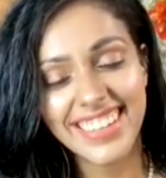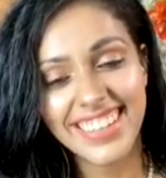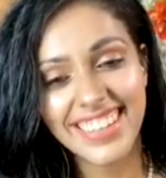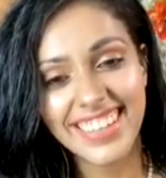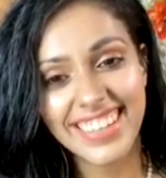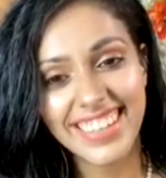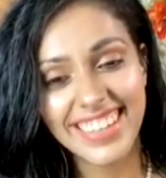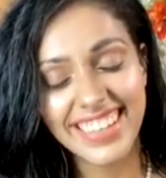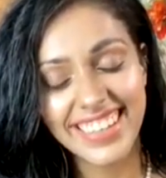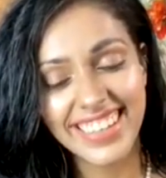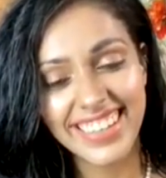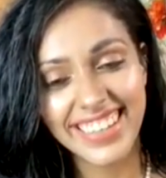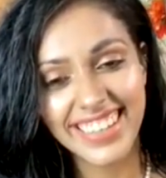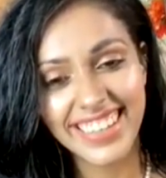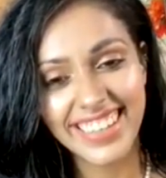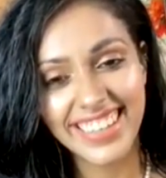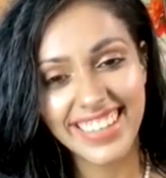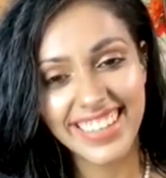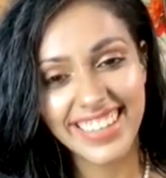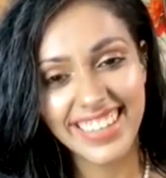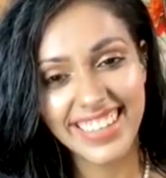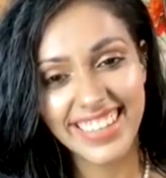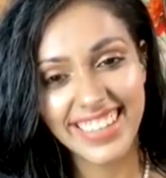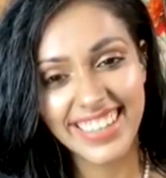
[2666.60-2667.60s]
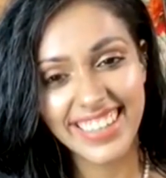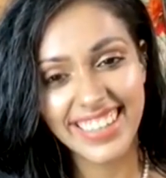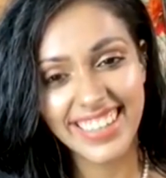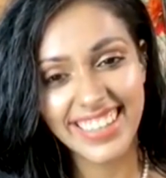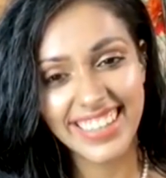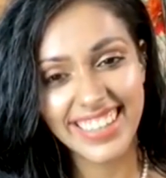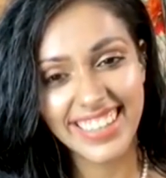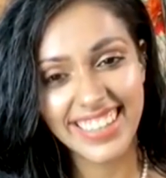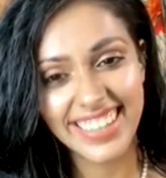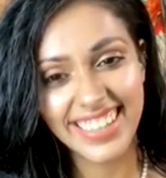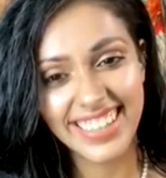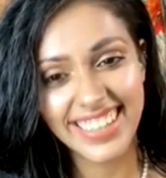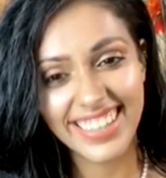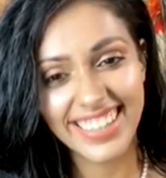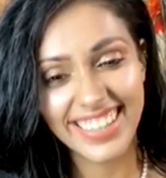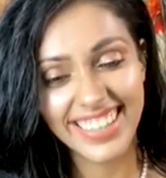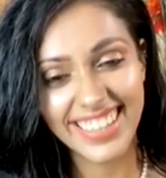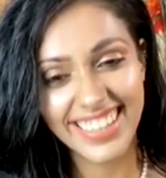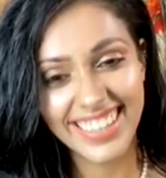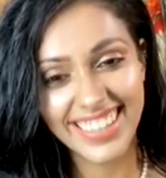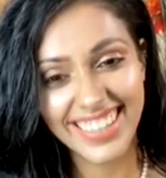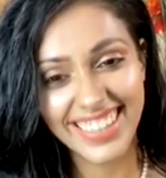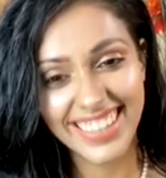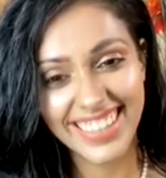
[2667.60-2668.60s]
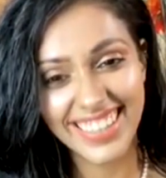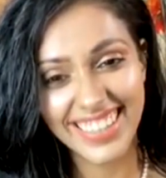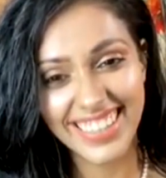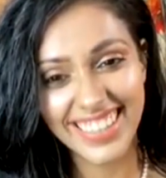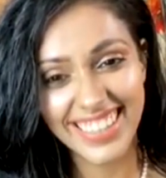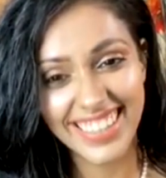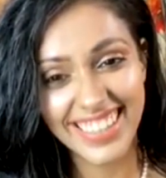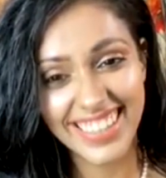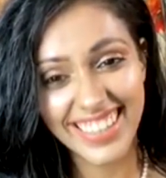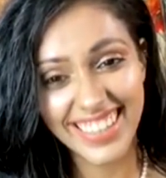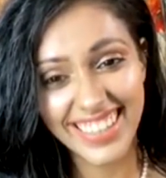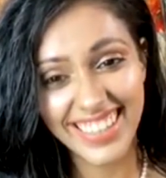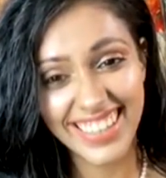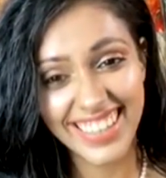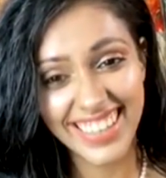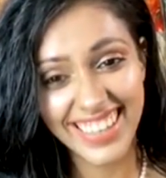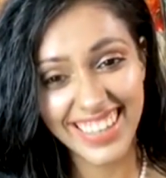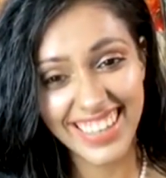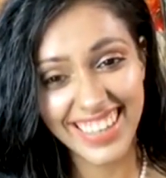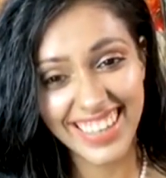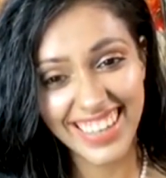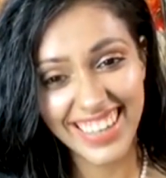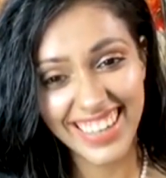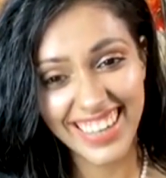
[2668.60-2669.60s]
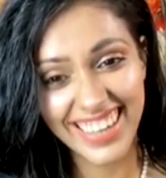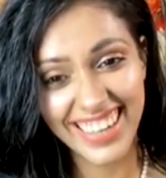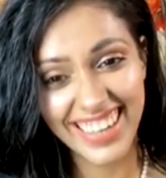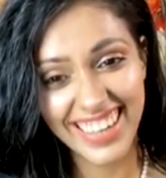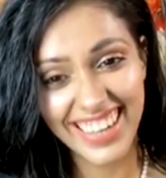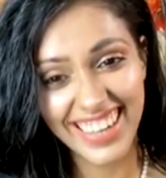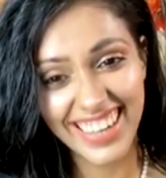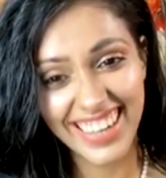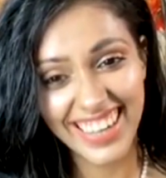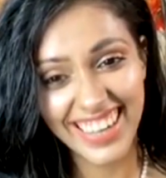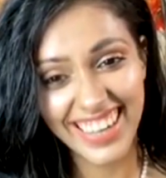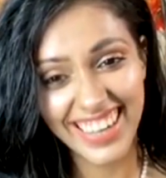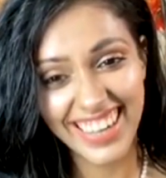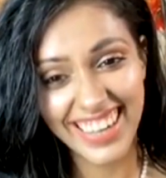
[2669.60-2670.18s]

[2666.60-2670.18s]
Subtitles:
This person isn't speaking.